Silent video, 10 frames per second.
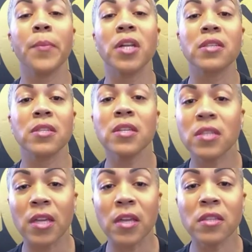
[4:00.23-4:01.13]

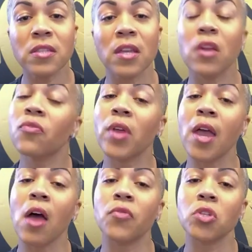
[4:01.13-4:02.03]
assistance if they
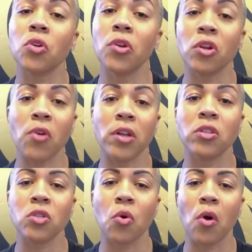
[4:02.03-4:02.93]
have a certain credit
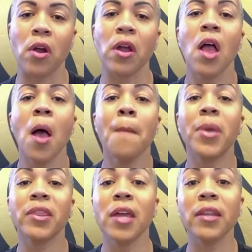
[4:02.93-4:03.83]
score,
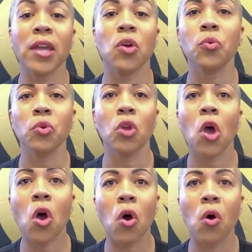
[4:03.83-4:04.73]
but then they don't
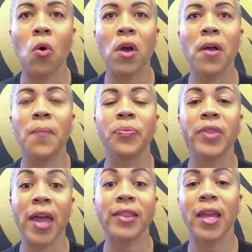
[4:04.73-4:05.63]
know
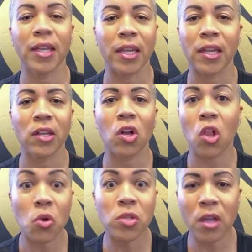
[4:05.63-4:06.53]
that they need
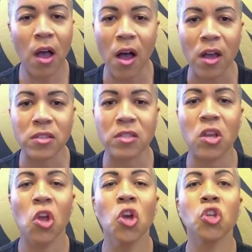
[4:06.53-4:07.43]
closing costs.
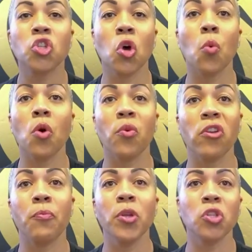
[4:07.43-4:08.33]
So what
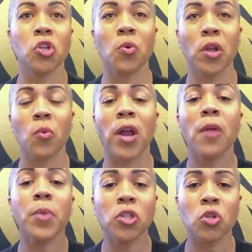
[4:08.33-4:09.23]
I've
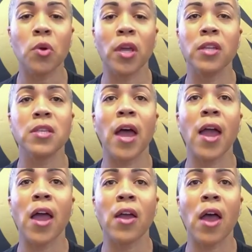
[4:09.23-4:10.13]
been doing is
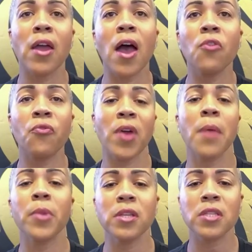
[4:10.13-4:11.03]
I have
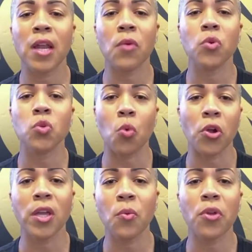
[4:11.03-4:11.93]
families that I was
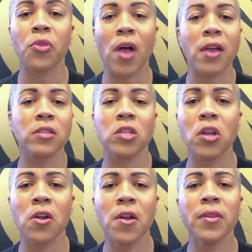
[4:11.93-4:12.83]
working with last
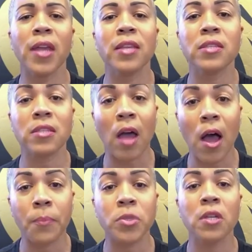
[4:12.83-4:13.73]
year and they
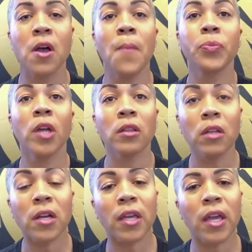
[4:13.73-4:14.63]
stopped
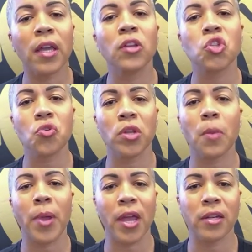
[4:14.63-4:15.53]
looking during the
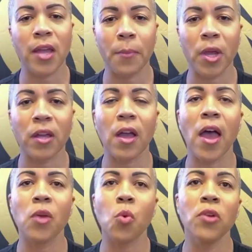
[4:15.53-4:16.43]
pandemic. I
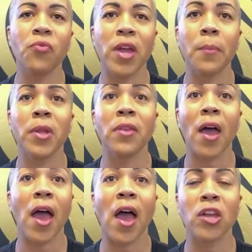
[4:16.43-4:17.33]
had one family
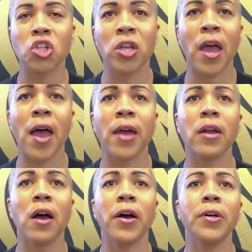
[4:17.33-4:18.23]
that she had
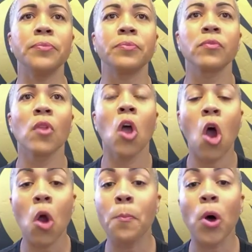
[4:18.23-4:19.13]

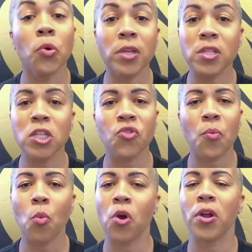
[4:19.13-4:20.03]
her bonuses
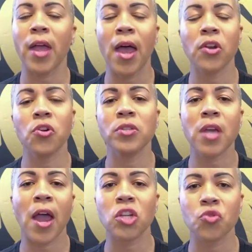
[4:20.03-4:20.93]
from work and her
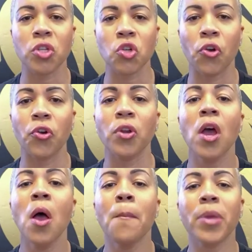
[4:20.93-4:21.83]
tax return,
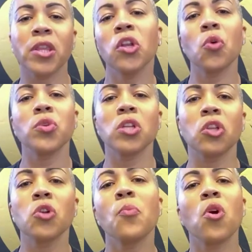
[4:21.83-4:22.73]
but then there was a
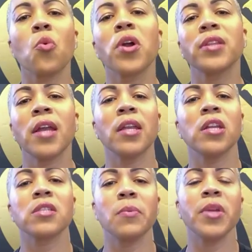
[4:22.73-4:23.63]
little more work that
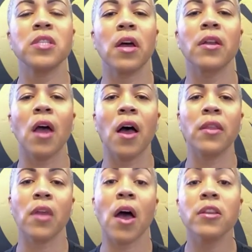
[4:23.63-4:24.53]
needed to be done
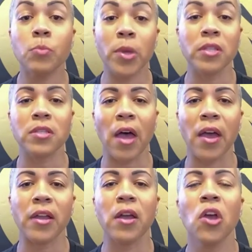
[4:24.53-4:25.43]
on the husband's
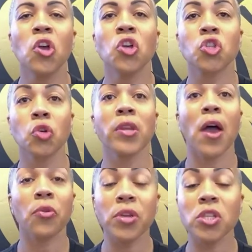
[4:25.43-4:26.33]
side. So
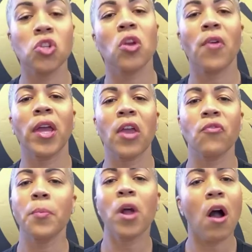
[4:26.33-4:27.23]
now this year I gave
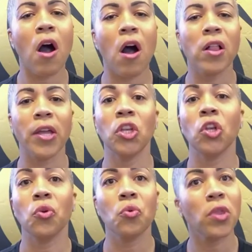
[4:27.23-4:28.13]
him a call. I
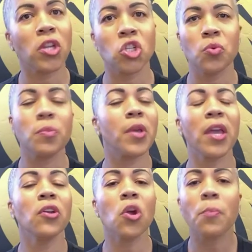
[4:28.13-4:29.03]
knew that she would be
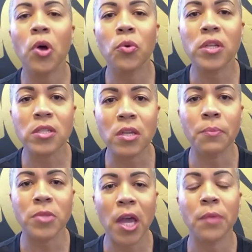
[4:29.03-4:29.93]
getting her bonus
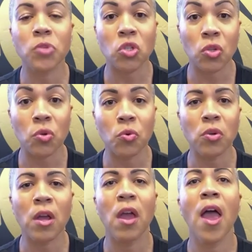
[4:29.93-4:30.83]
sometime
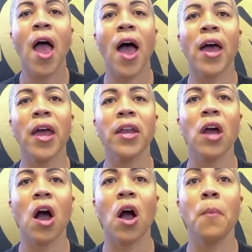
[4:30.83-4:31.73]
soon, and
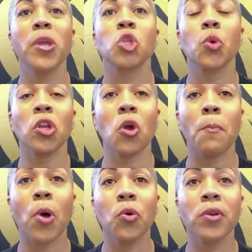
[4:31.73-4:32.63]
between her
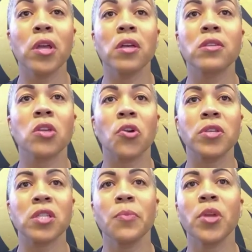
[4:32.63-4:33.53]
bonus, her
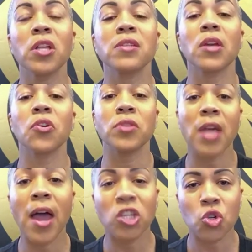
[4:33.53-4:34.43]
stimulus, and her
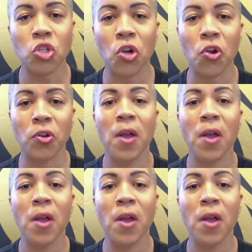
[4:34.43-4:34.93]
tax return,